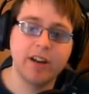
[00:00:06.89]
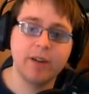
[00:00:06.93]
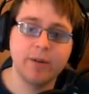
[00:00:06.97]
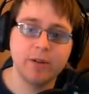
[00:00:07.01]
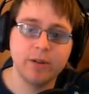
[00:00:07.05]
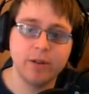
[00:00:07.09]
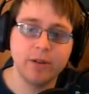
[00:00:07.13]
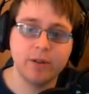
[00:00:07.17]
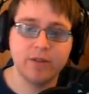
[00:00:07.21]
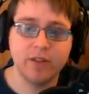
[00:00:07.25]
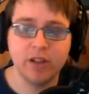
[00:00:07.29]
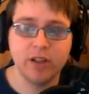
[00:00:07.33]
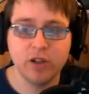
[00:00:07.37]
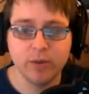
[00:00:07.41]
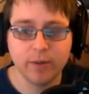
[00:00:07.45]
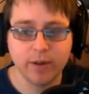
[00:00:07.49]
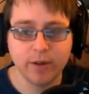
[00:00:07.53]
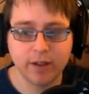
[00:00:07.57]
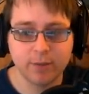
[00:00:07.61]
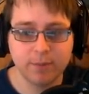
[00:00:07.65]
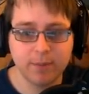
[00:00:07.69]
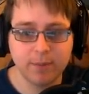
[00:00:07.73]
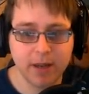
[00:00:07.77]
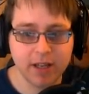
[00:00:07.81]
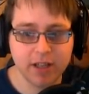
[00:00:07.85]
We do have the new
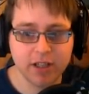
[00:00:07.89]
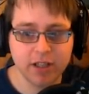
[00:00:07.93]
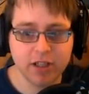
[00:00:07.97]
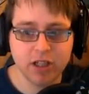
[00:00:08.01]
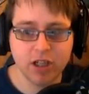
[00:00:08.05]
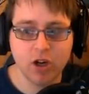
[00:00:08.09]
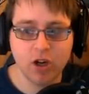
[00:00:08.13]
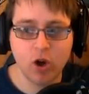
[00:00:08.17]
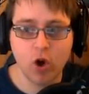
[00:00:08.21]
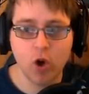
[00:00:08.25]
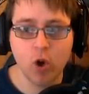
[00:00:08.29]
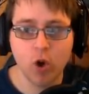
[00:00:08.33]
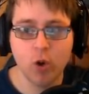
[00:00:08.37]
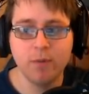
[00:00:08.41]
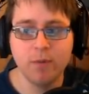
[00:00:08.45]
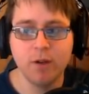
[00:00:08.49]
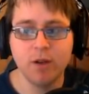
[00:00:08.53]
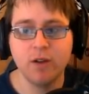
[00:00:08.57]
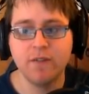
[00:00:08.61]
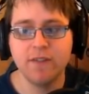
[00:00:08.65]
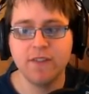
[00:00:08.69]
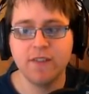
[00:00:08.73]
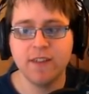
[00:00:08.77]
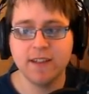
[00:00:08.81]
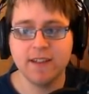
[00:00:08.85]
expansion, Omen
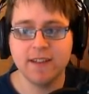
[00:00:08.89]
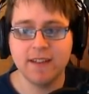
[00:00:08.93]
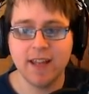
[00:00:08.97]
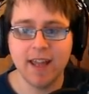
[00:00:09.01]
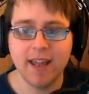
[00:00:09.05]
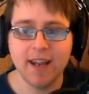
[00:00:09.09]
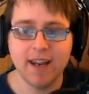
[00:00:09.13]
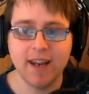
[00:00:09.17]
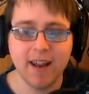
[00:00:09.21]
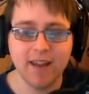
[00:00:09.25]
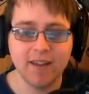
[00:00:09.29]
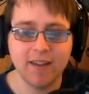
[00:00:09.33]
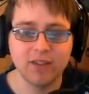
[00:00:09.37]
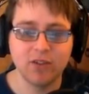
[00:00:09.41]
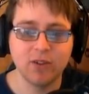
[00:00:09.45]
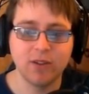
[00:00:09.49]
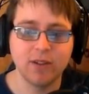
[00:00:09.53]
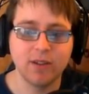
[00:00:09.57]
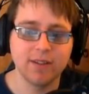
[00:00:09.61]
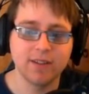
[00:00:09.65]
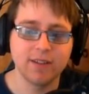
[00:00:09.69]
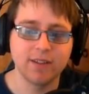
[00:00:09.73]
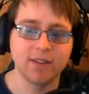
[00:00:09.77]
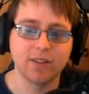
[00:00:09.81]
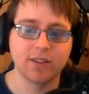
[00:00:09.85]
of the 10, as you can
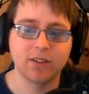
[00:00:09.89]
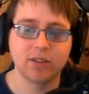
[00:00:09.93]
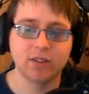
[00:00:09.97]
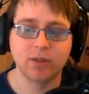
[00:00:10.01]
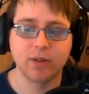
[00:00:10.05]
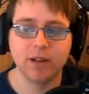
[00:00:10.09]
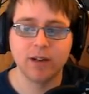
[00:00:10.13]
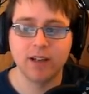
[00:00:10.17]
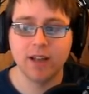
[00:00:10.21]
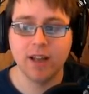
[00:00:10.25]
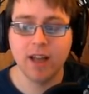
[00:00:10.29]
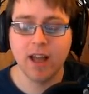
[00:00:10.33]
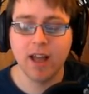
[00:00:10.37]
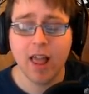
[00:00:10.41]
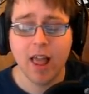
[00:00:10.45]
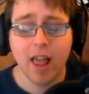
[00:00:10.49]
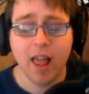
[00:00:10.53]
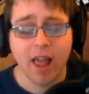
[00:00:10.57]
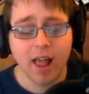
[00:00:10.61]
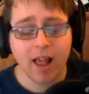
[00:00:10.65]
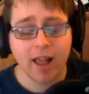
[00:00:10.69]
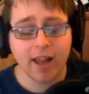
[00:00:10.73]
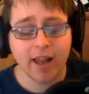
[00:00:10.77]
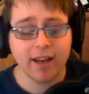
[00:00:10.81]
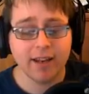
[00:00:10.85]
see on screen here.
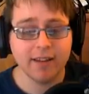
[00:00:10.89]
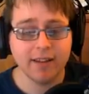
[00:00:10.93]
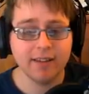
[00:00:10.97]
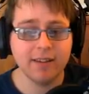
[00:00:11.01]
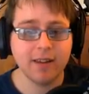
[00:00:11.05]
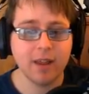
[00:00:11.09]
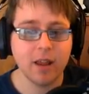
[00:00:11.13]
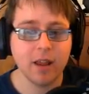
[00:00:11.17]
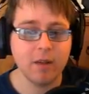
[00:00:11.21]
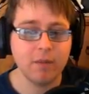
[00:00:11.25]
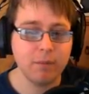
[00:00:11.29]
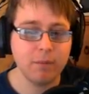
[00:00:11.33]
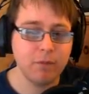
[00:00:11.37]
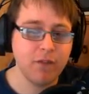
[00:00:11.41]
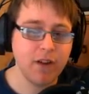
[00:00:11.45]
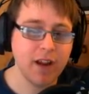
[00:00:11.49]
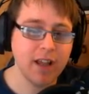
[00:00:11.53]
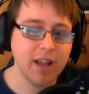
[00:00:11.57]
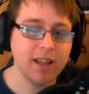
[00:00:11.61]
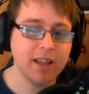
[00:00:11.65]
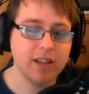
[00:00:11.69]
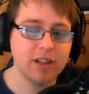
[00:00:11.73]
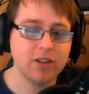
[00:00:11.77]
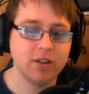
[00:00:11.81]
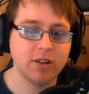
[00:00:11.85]
It is
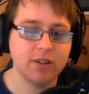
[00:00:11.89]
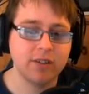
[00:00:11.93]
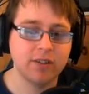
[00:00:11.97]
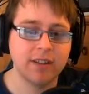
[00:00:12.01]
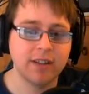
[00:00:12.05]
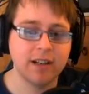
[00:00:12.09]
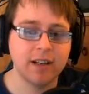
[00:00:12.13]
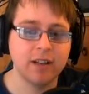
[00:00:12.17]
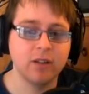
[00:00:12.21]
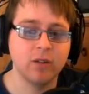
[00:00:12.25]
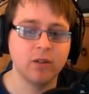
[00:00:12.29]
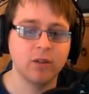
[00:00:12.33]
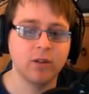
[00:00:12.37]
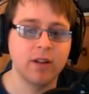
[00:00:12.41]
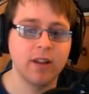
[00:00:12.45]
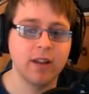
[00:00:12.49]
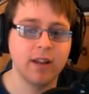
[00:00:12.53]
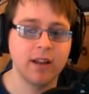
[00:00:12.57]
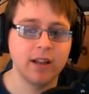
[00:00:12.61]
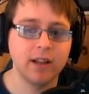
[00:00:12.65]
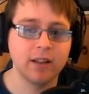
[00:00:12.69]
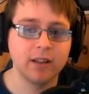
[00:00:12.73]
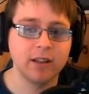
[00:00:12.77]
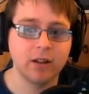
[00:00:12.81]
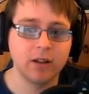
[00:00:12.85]
fairly interesting looking.
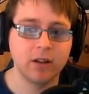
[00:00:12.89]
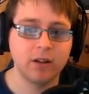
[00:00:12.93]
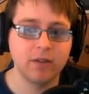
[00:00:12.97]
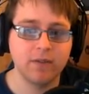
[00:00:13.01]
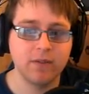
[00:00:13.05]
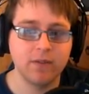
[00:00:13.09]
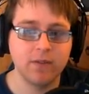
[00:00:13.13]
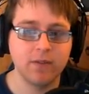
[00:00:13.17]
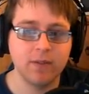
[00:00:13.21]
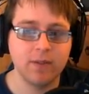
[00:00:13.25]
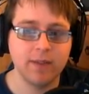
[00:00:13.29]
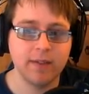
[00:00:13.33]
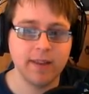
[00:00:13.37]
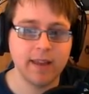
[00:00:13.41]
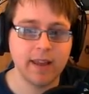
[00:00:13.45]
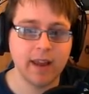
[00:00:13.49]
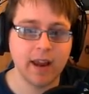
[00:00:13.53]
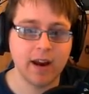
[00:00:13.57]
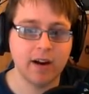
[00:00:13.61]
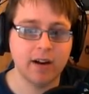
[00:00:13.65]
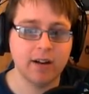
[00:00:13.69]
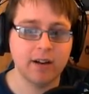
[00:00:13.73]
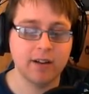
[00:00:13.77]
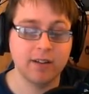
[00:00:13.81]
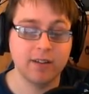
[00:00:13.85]
A lot of the
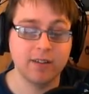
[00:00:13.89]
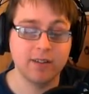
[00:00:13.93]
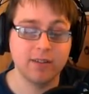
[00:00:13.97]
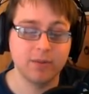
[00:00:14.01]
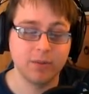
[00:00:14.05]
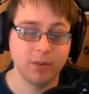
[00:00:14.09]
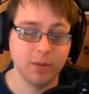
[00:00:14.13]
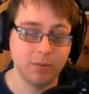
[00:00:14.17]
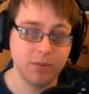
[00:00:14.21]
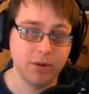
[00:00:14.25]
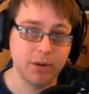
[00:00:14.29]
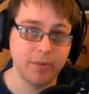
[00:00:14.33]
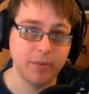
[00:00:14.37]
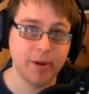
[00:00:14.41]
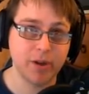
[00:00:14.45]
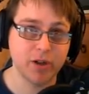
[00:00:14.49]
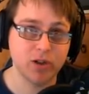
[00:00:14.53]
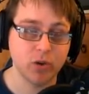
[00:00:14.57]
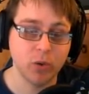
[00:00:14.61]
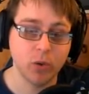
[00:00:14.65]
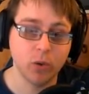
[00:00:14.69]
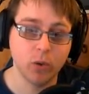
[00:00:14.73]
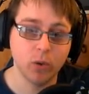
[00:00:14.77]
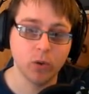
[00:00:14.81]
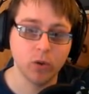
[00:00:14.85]
characters, well pretty much
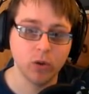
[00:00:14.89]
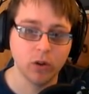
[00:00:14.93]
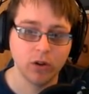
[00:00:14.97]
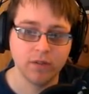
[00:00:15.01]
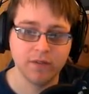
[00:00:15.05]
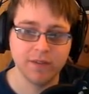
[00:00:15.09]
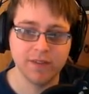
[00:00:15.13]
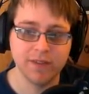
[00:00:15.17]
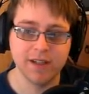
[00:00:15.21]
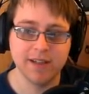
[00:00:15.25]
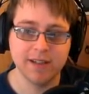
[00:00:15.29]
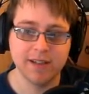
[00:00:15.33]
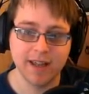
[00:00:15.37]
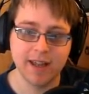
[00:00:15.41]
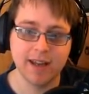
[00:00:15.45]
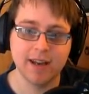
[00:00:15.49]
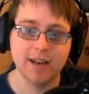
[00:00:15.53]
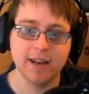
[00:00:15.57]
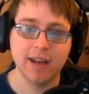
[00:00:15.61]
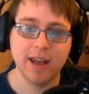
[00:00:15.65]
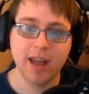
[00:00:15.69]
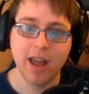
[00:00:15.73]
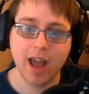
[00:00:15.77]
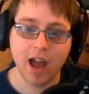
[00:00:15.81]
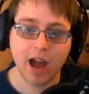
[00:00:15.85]
all of the 10,
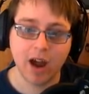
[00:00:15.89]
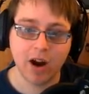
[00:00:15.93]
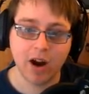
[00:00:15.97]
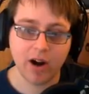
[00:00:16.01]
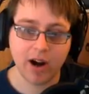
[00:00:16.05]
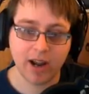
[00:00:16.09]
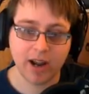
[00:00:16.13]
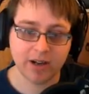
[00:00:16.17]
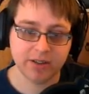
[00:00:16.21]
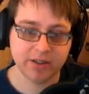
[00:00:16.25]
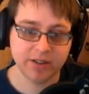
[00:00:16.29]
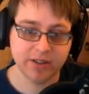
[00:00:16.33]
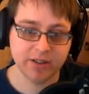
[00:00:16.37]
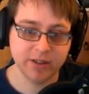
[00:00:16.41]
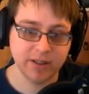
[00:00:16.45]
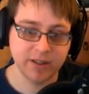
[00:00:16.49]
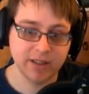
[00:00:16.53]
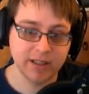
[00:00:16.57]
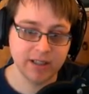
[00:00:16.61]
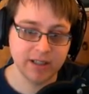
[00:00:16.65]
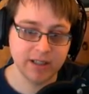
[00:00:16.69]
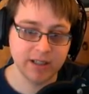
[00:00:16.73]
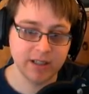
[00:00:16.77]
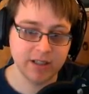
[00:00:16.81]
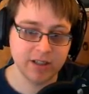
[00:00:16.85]
are
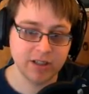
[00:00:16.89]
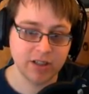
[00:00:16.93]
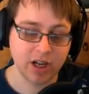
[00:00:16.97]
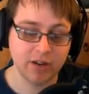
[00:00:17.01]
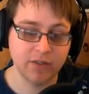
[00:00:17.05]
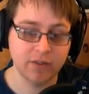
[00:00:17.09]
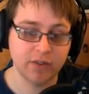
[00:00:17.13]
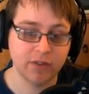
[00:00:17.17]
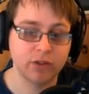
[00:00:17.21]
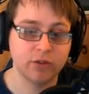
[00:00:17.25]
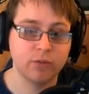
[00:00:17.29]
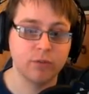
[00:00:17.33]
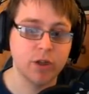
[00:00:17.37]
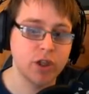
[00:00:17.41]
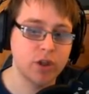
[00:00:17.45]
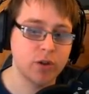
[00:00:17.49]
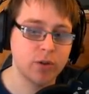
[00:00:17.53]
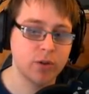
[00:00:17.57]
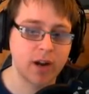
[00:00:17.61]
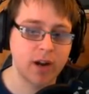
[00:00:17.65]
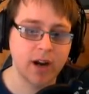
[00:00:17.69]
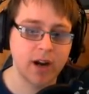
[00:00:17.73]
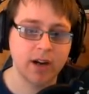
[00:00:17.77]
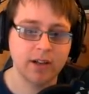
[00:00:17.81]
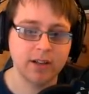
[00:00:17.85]
actually Shadowverse original
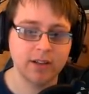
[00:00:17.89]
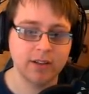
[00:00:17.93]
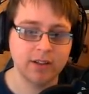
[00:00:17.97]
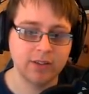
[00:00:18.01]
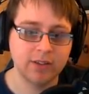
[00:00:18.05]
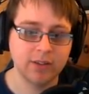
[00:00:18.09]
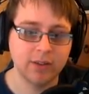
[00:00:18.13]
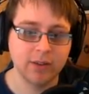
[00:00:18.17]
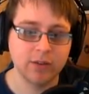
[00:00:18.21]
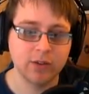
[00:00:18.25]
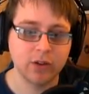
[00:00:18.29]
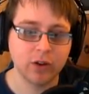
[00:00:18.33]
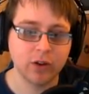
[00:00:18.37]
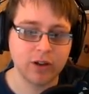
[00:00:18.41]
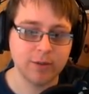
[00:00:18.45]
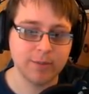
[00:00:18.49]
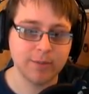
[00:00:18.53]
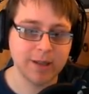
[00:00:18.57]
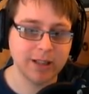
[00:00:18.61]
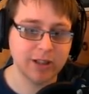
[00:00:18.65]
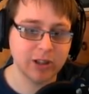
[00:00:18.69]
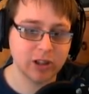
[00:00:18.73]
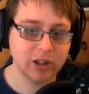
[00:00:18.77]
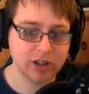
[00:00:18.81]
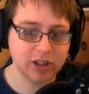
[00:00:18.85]
characters, so there's not going to be
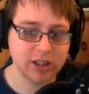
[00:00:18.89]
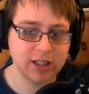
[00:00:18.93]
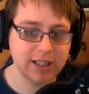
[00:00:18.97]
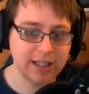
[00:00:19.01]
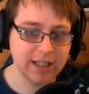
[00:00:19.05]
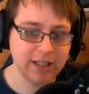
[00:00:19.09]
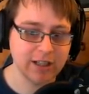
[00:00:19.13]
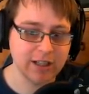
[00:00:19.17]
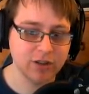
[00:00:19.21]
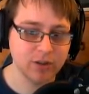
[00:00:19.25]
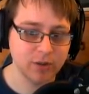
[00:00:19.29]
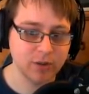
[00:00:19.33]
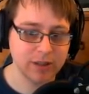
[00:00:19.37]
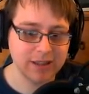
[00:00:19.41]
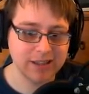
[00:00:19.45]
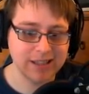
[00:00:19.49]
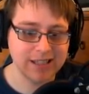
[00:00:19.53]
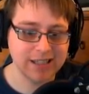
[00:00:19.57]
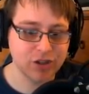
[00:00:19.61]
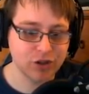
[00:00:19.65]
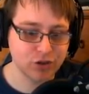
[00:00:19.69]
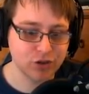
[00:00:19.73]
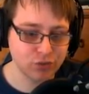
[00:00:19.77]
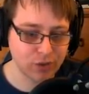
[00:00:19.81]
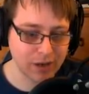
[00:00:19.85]
a lot to dig into in the
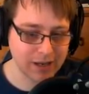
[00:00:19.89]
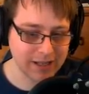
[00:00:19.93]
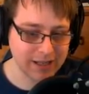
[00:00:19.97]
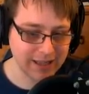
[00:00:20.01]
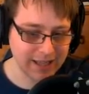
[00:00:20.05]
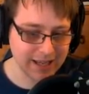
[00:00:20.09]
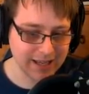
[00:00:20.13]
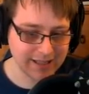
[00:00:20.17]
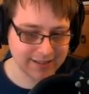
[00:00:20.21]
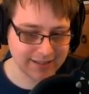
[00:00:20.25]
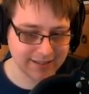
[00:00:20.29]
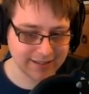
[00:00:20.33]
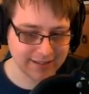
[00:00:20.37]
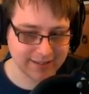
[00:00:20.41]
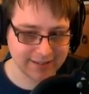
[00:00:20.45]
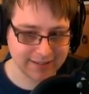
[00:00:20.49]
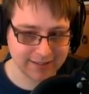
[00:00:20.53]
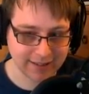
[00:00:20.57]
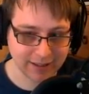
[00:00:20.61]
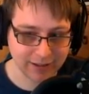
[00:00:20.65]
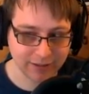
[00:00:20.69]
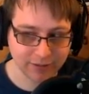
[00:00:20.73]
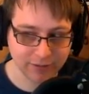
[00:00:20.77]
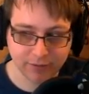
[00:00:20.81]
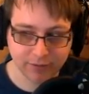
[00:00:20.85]
trailer
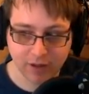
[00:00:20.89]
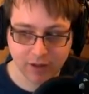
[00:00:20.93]
itself.